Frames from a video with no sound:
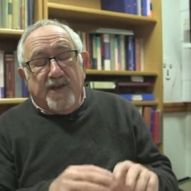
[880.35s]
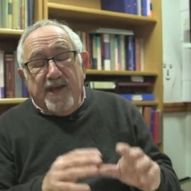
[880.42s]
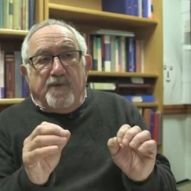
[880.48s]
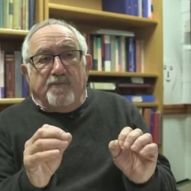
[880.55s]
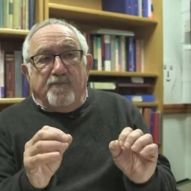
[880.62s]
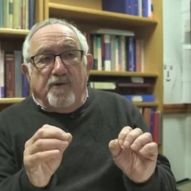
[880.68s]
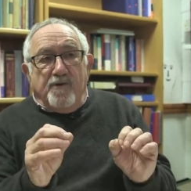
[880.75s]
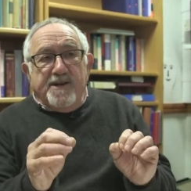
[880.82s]

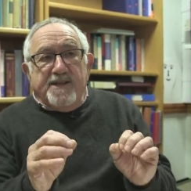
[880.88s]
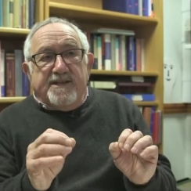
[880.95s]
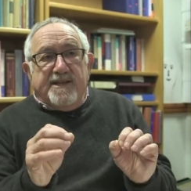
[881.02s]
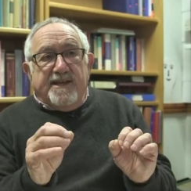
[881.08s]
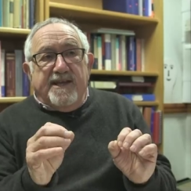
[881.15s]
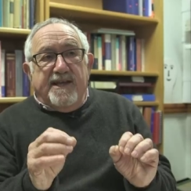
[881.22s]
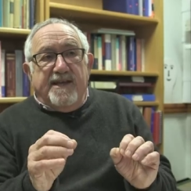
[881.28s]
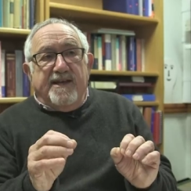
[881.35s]
The point
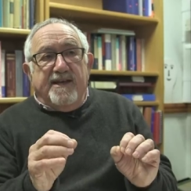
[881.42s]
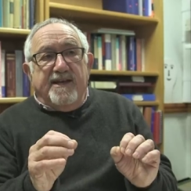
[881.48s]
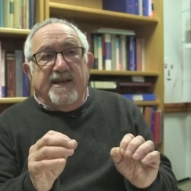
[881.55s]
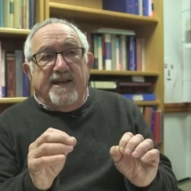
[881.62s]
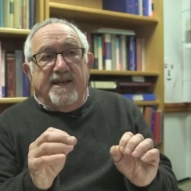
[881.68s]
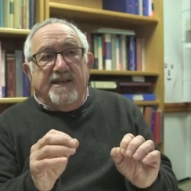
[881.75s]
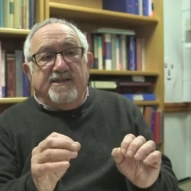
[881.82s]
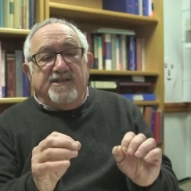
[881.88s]
here
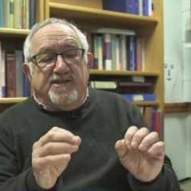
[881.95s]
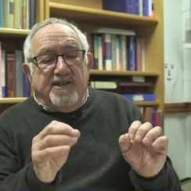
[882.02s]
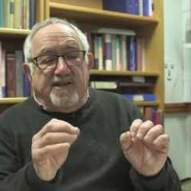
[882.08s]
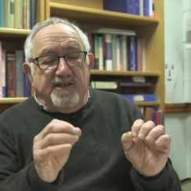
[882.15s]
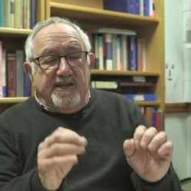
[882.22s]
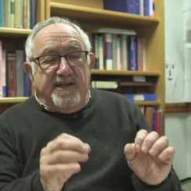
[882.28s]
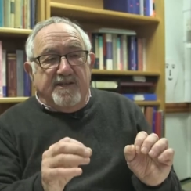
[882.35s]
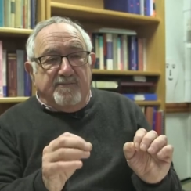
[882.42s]
is
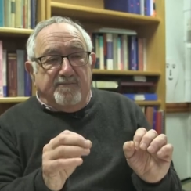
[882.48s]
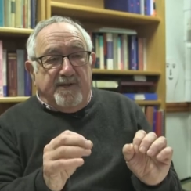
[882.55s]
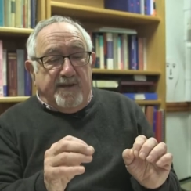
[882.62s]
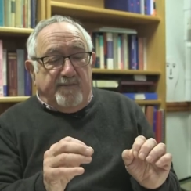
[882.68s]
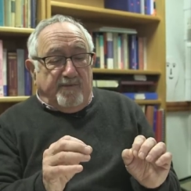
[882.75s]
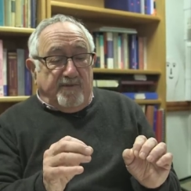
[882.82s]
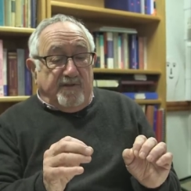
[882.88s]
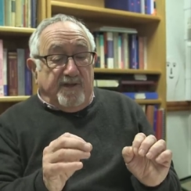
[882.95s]
that these
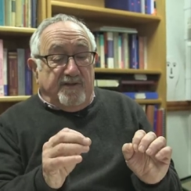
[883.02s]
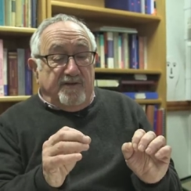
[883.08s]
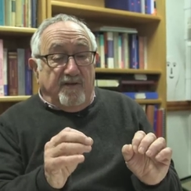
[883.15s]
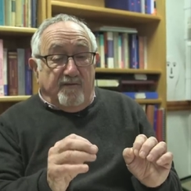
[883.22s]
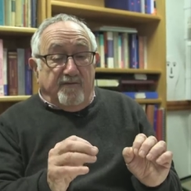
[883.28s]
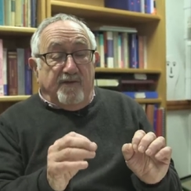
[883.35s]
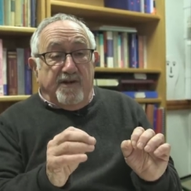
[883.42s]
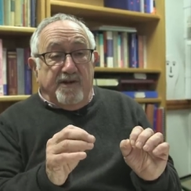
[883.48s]
people are
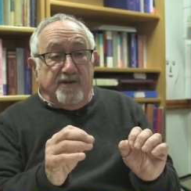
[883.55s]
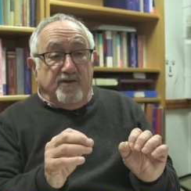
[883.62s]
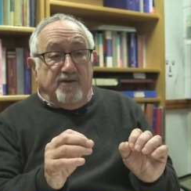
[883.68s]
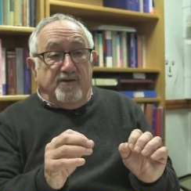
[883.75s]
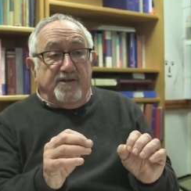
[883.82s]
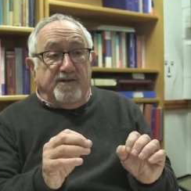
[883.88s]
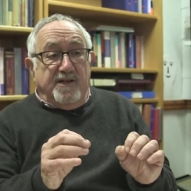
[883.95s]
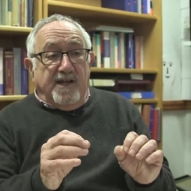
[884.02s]
not very
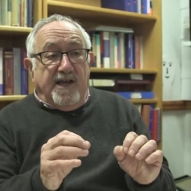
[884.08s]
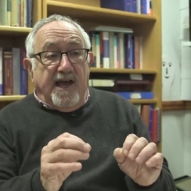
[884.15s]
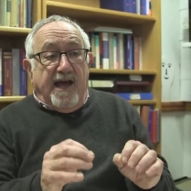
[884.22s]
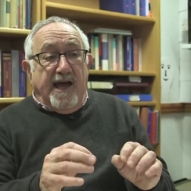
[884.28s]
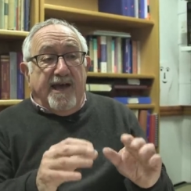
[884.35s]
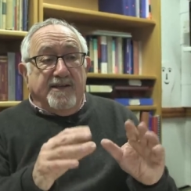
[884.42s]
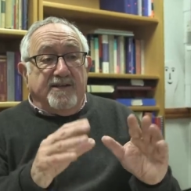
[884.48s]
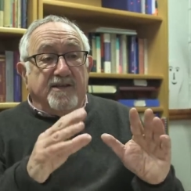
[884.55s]
good
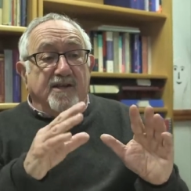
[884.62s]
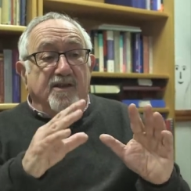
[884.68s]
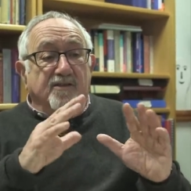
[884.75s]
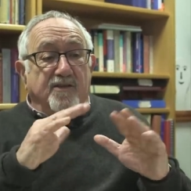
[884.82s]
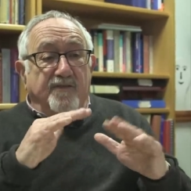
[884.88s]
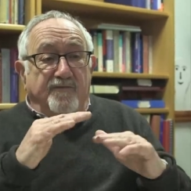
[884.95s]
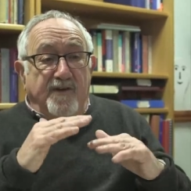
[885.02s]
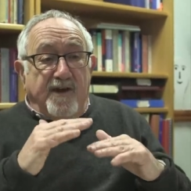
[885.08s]
at
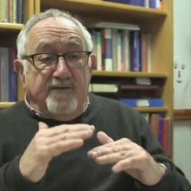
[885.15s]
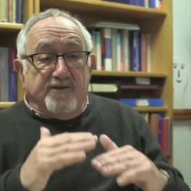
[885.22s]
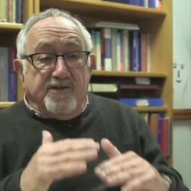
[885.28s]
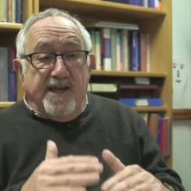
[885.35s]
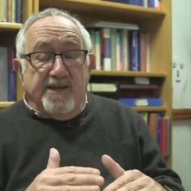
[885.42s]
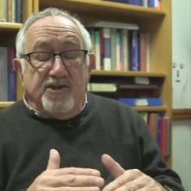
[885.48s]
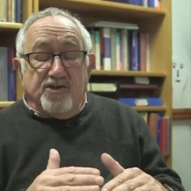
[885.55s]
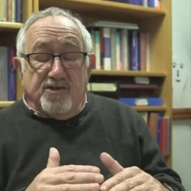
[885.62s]
the
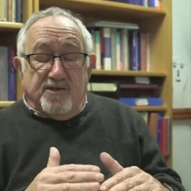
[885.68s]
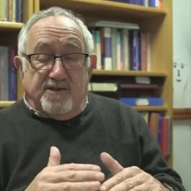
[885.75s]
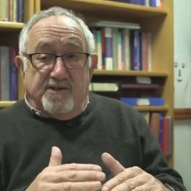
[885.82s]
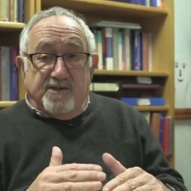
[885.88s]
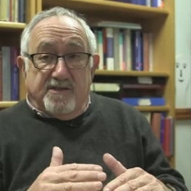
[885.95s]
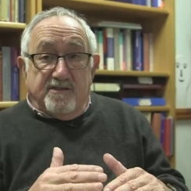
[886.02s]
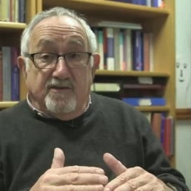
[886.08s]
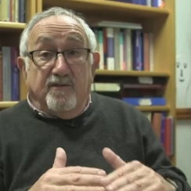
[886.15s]

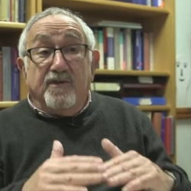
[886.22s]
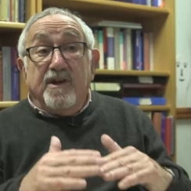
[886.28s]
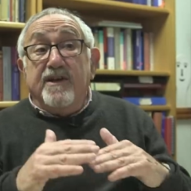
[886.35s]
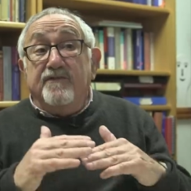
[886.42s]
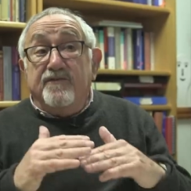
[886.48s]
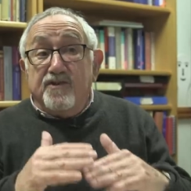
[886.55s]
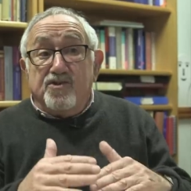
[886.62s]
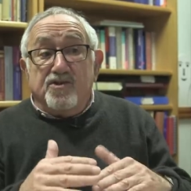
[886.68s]
foundations, not very
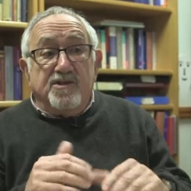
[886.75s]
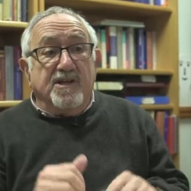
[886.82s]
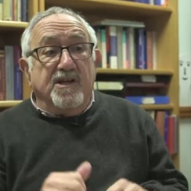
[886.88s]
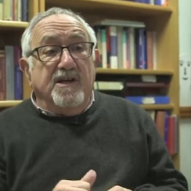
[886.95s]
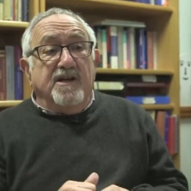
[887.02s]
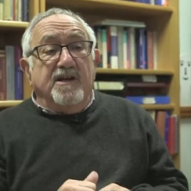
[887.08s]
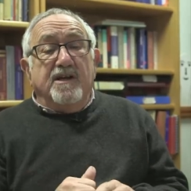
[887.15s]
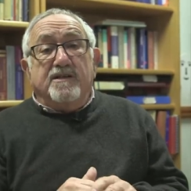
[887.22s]
efficient,
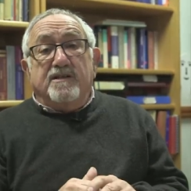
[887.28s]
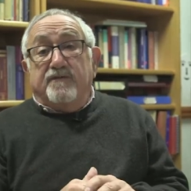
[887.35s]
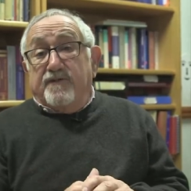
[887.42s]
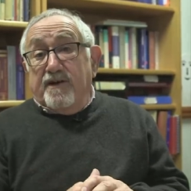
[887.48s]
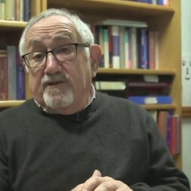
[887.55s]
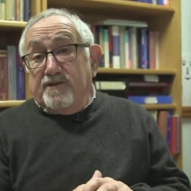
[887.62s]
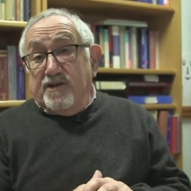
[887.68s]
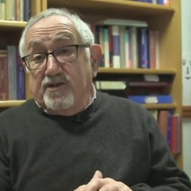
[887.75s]
at the
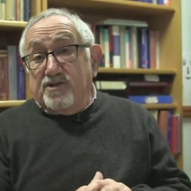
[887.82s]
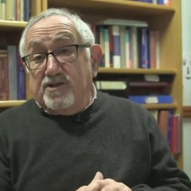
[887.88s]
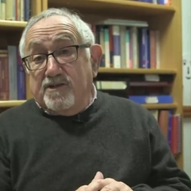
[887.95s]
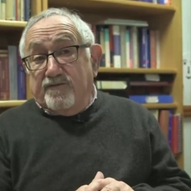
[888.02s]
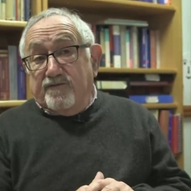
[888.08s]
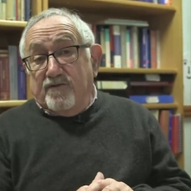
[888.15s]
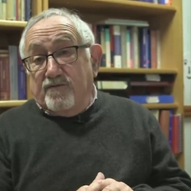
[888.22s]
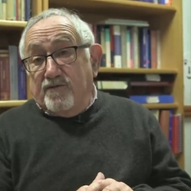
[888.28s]
foundations
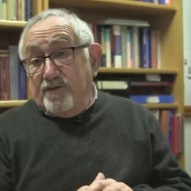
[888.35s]
for